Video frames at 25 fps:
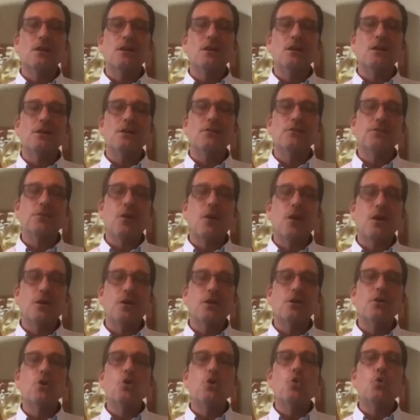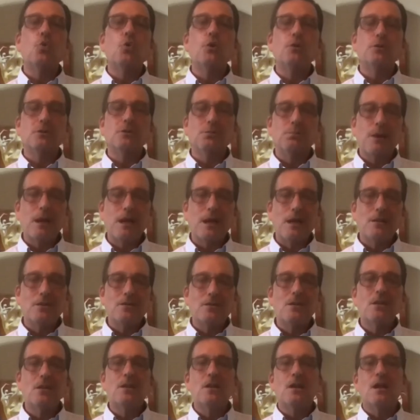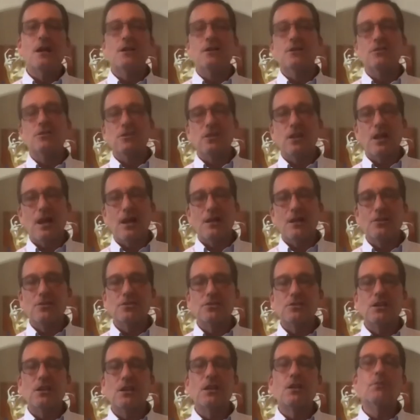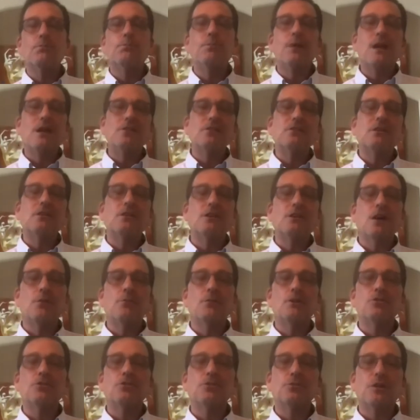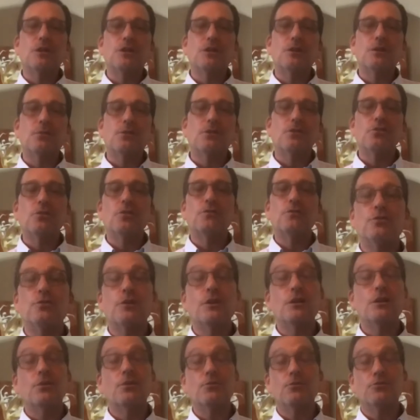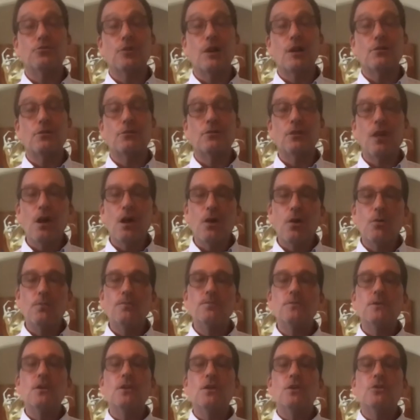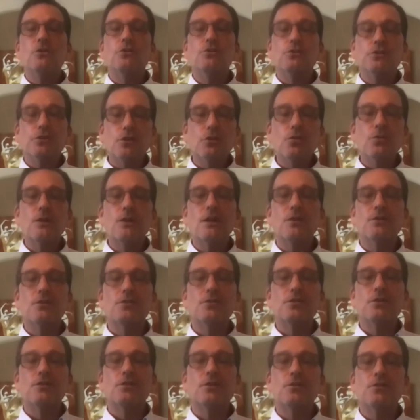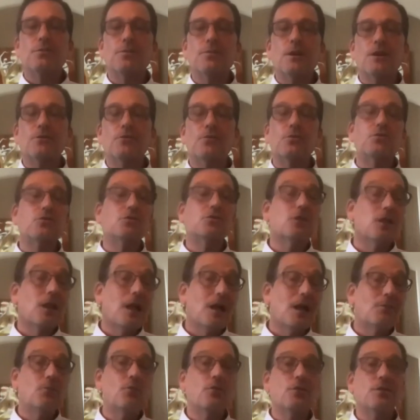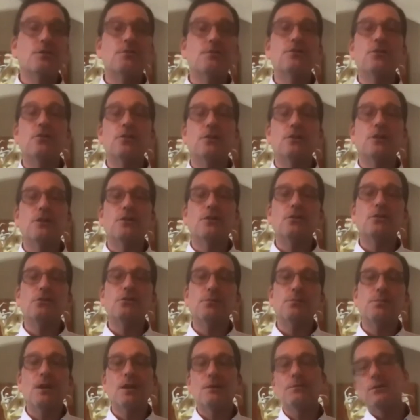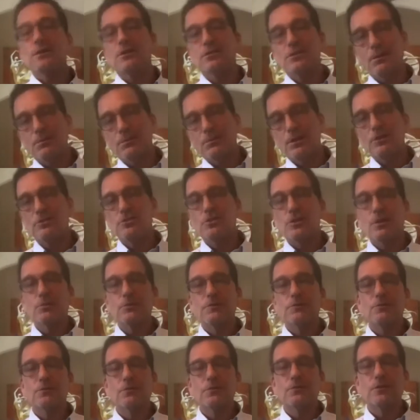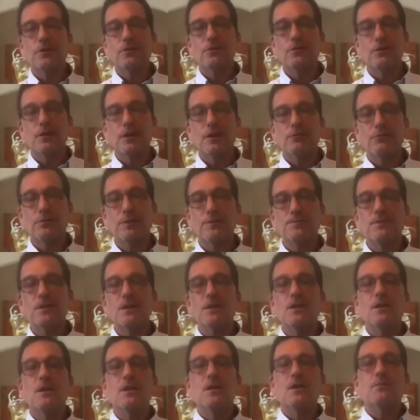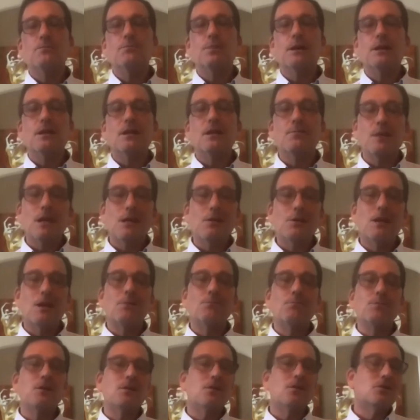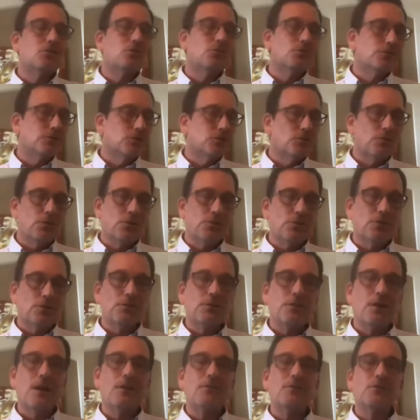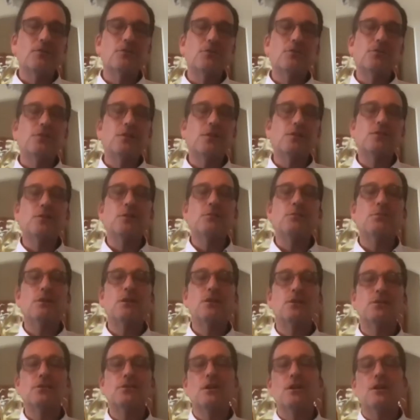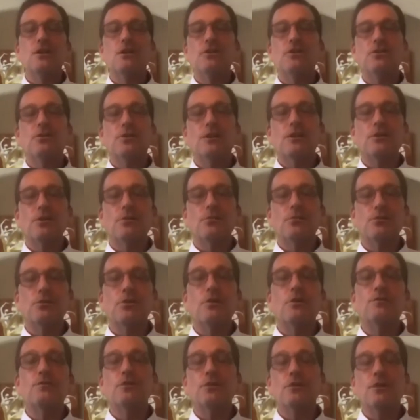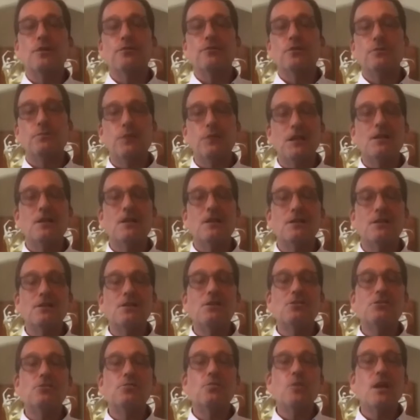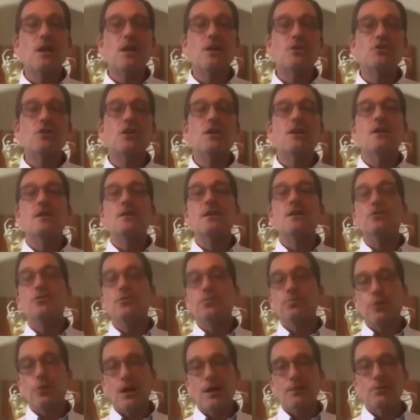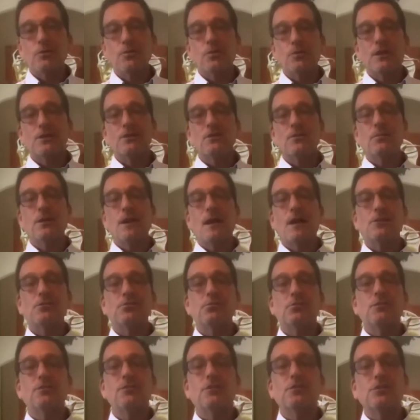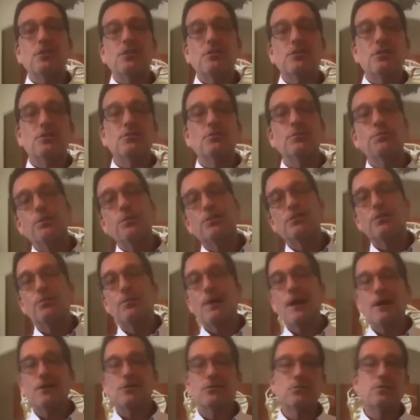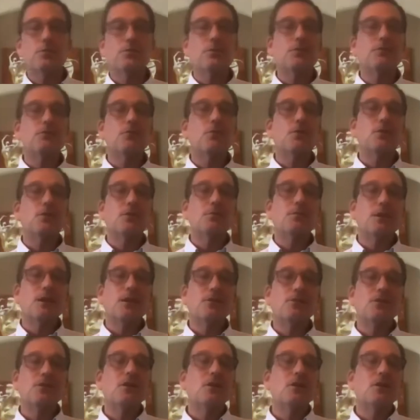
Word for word: in Florida, will depend on a sliding scale based on how much your income is. So income was rather low, you still will get the 600 bucks, which is a lot more than Florida used to pay because that money is coming from the federal government. But it may not be the 235 235 or 250 because your income was low. If you're, if you're making a decent wage, then you probably will get the maximum of the 600 plus the maximum that Florida pays